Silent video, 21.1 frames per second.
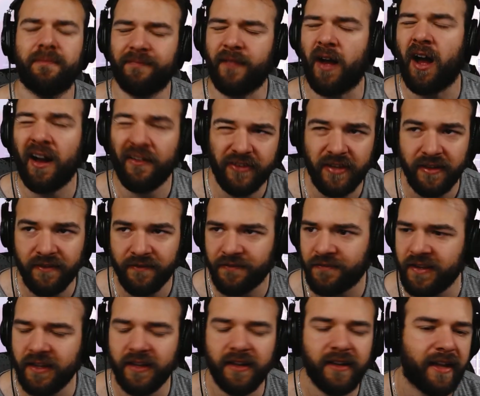often
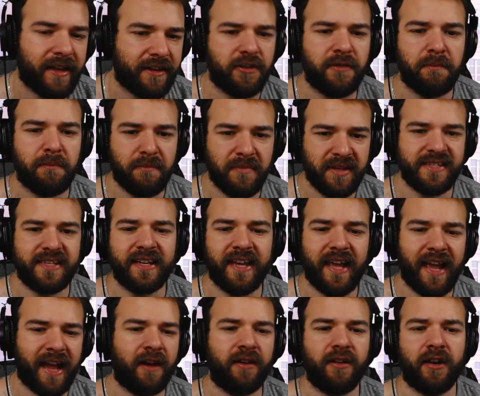feel like you're
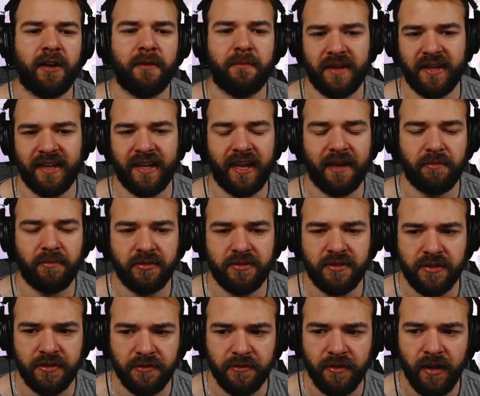missing out on being able
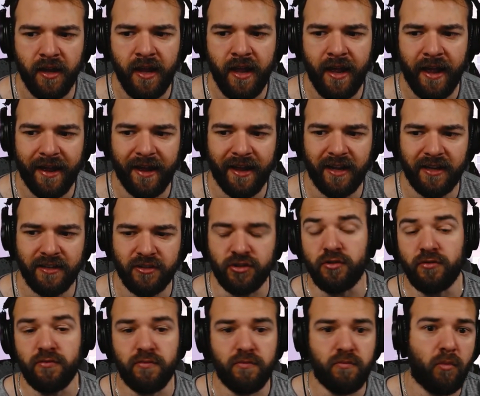to
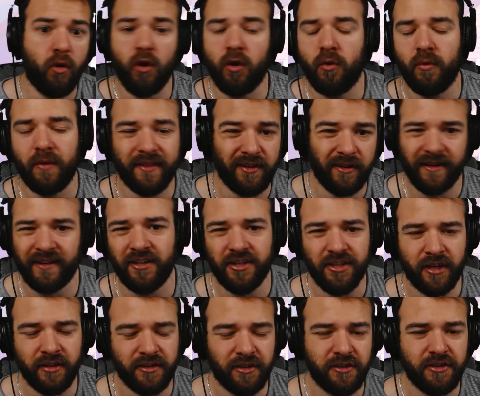do more with your
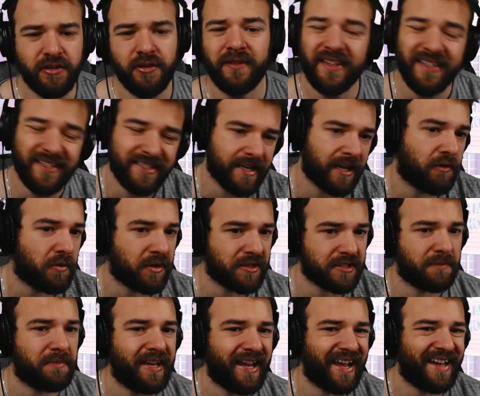energy on turn 2, and this deck
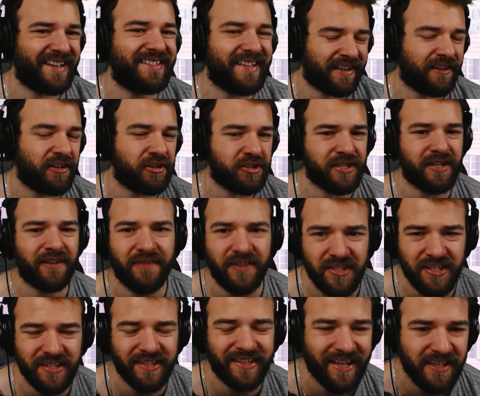wants to be as energy
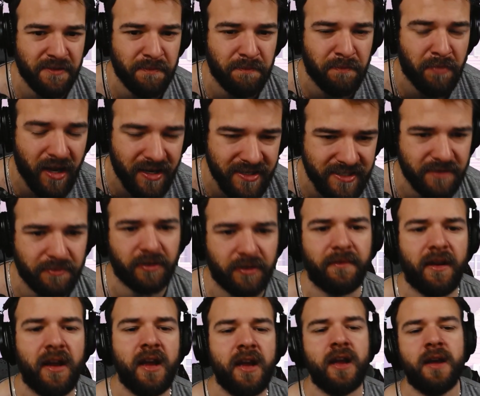efficient as
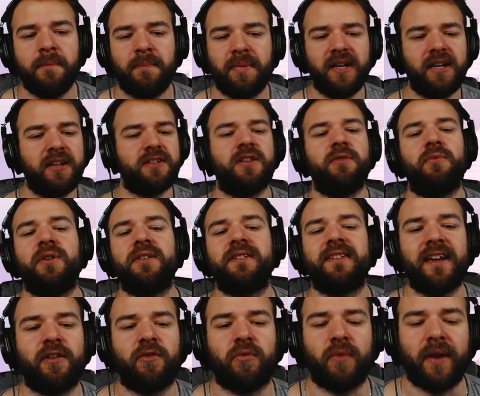possible. Beerus
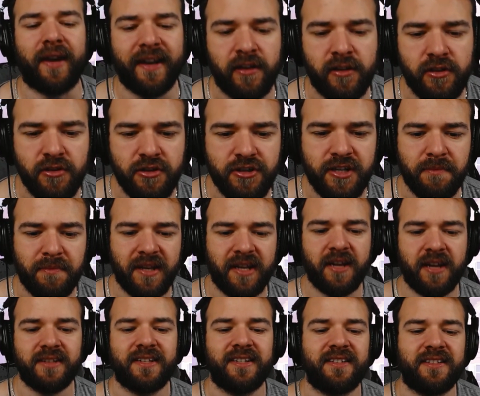was a great inclusion
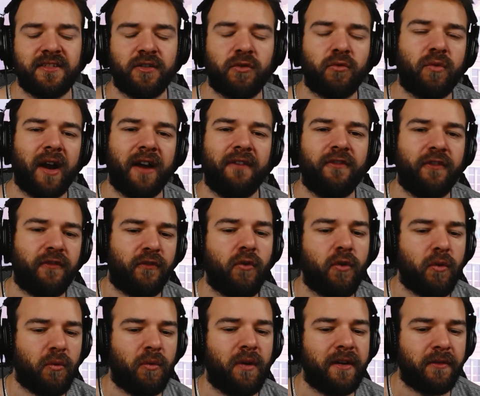because it's an arrival
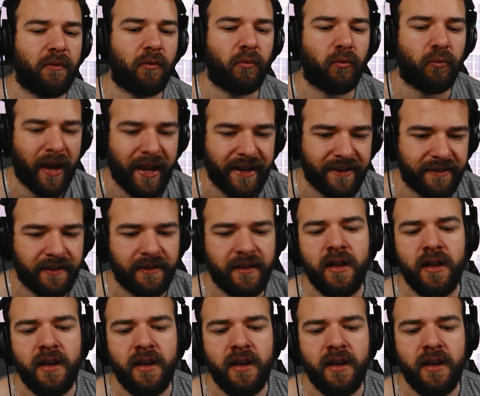for 1 red.